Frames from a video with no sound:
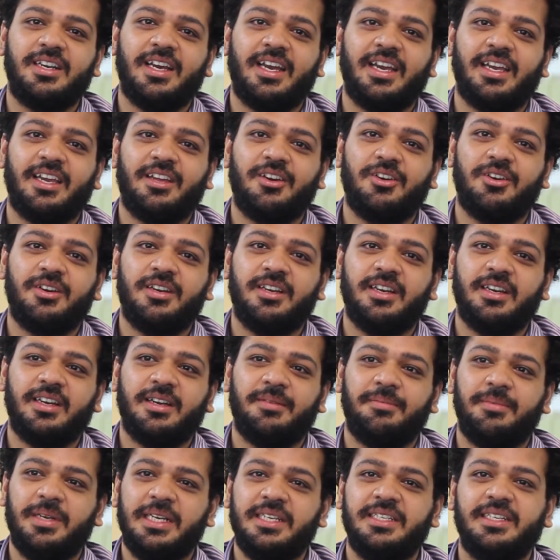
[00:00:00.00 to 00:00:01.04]
I cannot
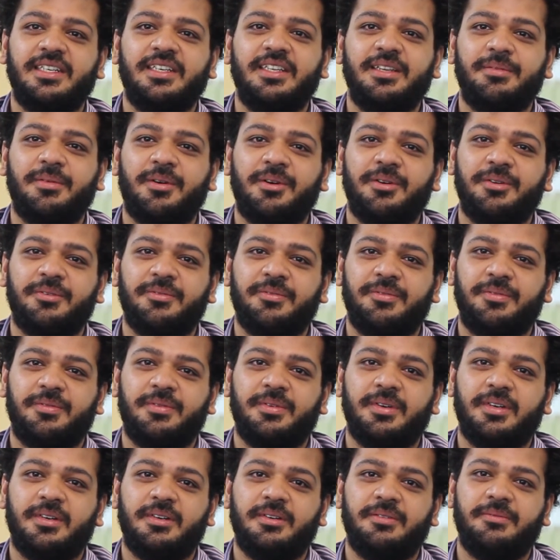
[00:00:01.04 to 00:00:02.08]
appreciate the amount
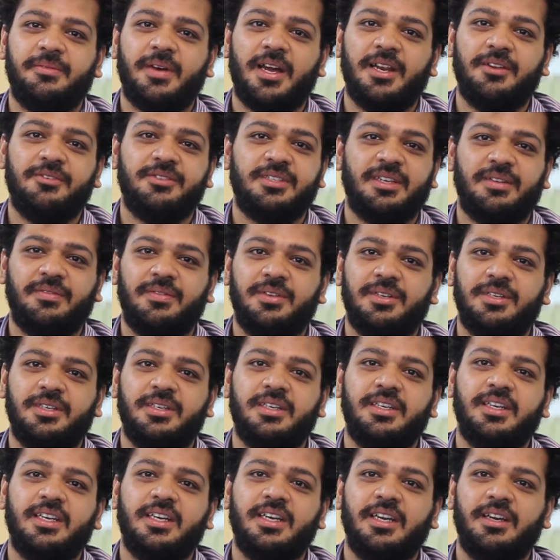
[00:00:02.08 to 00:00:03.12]
of values I've
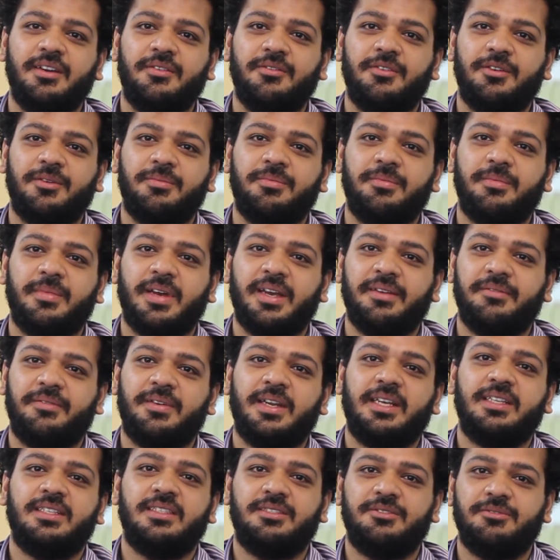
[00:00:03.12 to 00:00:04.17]
learned from my
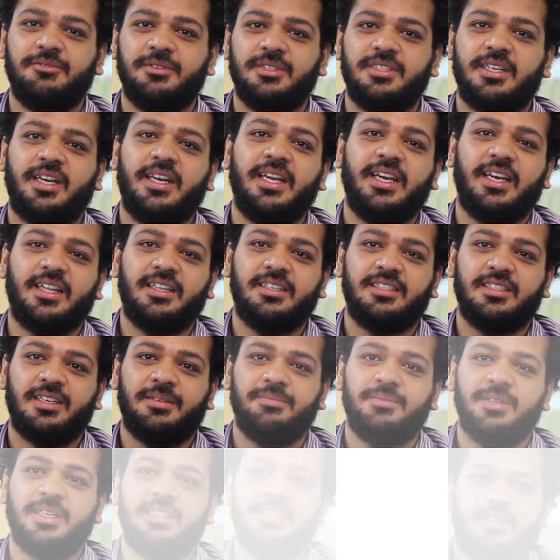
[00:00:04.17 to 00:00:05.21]
friends who are studying other
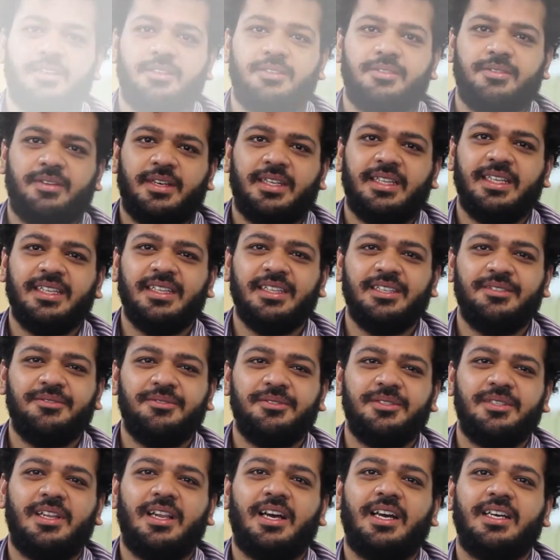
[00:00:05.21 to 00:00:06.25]
subjects. So I think this
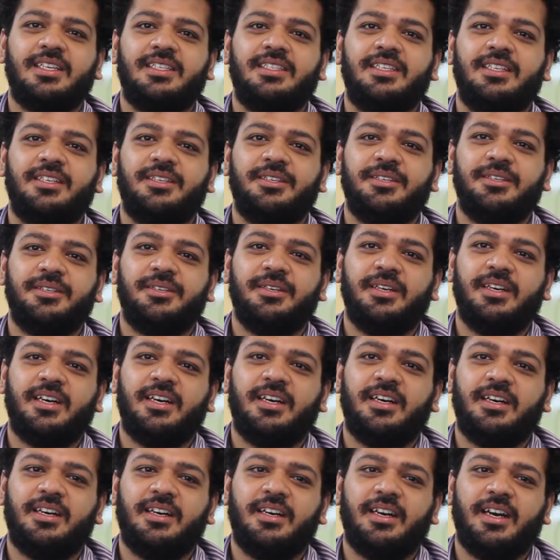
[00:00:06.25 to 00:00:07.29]
was last year.
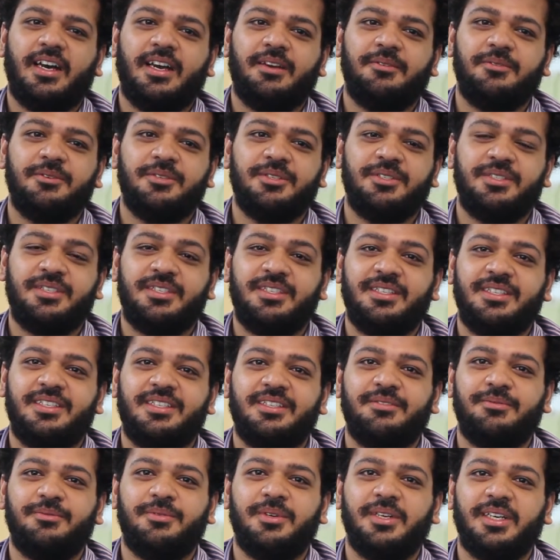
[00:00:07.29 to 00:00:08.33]
I
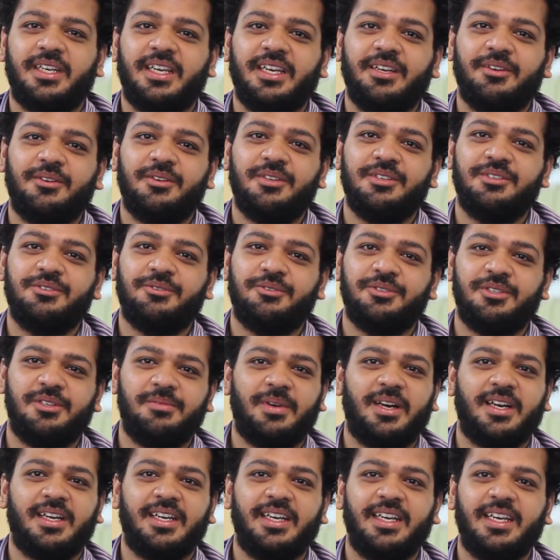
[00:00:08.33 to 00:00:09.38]
was working on a social
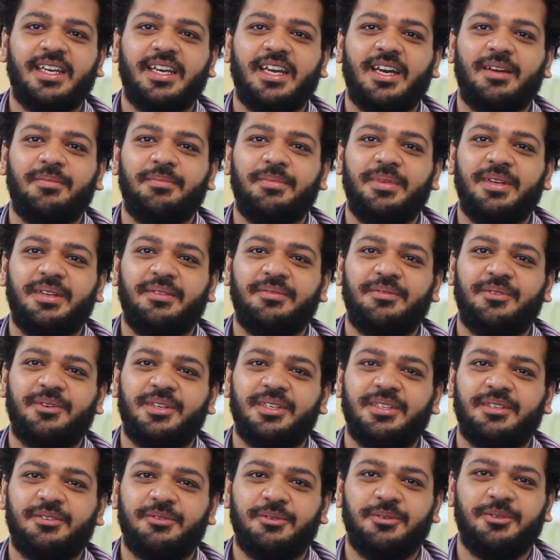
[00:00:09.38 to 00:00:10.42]
marketing campaign for
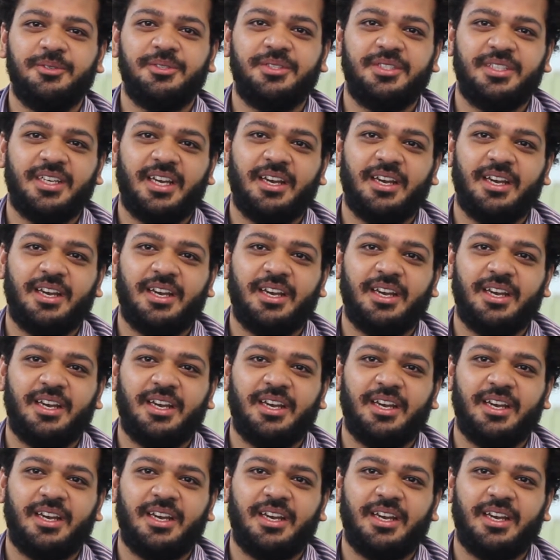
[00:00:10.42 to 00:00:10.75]
a course.